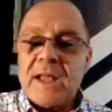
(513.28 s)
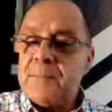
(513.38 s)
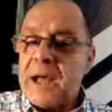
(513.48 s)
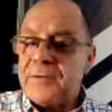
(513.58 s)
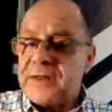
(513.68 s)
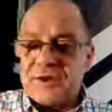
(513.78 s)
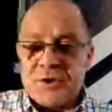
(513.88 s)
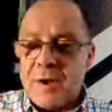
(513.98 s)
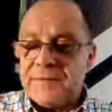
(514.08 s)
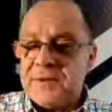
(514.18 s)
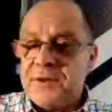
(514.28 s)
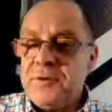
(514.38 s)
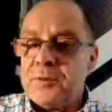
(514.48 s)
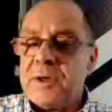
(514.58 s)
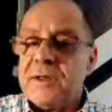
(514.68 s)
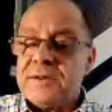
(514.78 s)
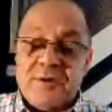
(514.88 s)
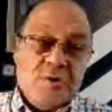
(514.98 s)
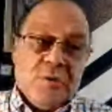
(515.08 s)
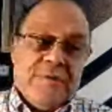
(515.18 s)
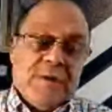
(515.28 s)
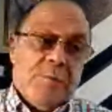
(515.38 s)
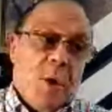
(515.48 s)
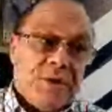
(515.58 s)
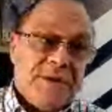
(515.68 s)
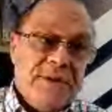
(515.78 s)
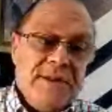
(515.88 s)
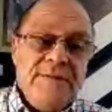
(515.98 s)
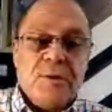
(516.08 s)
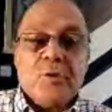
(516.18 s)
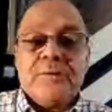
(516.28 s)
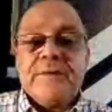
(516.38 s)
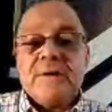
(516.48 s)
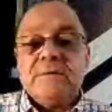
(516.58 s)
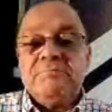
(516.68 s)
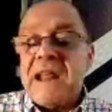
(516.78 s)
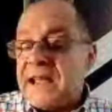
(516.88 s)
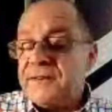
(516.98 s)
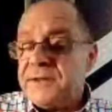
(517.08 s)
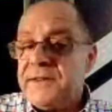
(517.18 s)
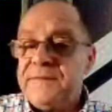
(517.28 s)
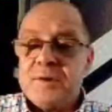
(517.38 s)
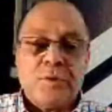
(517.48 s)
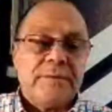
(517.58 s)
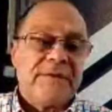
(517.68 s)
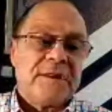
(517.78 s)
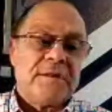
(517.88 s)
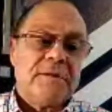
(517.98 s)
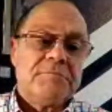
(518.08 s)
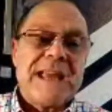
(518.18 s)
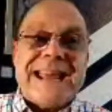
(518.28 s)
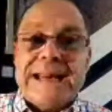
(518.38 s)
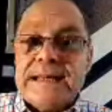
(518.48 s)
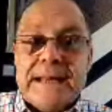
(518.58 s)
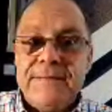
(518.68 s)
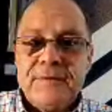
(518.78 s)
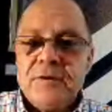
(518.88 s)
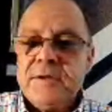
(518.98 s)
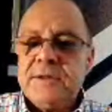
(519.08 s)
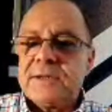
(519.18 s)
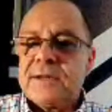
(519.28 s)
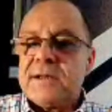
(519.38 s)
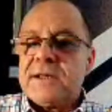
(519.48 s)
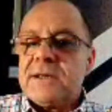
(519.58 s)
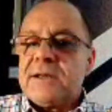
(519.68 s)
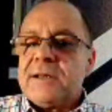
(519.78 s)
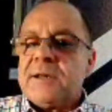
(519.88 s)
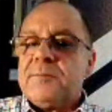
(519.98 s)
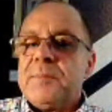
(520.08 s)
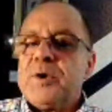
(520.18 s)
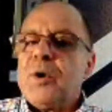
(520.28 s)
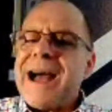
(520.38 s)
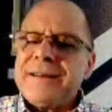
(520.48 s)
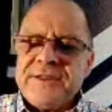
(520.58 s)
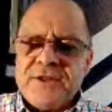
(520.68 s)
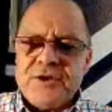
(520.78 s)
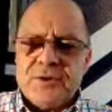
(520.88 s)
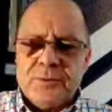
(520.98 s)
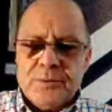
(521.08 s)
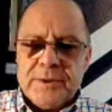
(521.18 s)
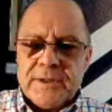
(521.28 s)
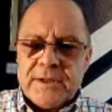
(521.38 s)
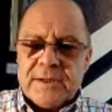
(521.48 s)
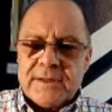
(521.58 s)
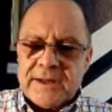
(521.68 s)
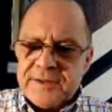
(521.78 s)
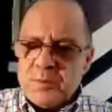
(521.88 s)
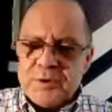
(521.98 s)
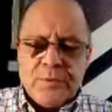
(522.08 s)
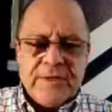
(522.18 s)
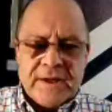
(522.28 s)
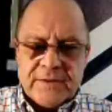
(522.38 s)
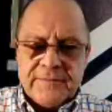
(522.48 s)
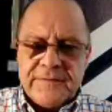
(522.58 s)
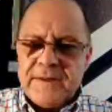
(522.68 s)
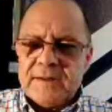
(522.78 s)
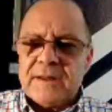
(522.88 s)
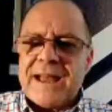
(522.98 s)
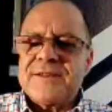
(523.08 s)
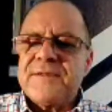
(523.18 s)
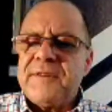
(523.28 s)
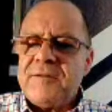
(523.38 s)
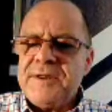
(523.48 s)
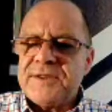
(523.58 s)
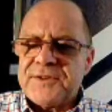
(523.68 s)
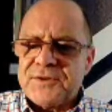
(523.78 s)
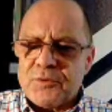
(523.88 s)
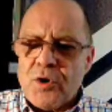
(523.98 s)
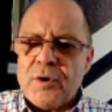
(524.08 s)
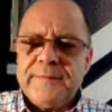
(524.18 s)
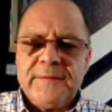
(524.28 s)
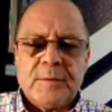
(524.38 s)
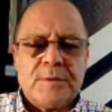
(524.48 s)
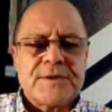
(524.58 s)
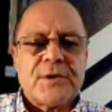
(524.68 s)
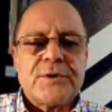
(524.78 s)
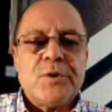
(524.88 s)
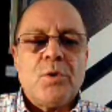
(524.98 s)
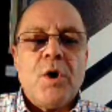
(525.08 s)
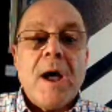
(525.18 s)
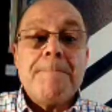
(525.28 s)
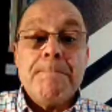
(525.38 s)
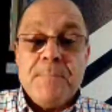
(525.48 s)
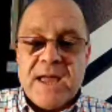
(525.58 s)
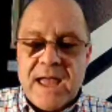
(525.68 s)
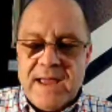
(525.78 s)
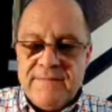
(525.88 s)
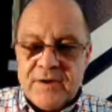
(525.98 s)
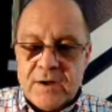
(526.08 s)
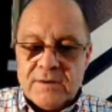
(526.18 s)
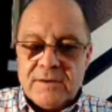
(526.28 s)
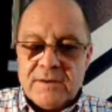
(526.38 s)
about things you have to do. So you can feel positive, you can feel negative, you can feel indifferent. But your attitude, that is what you think and feel, has a very strong influence on your behavior.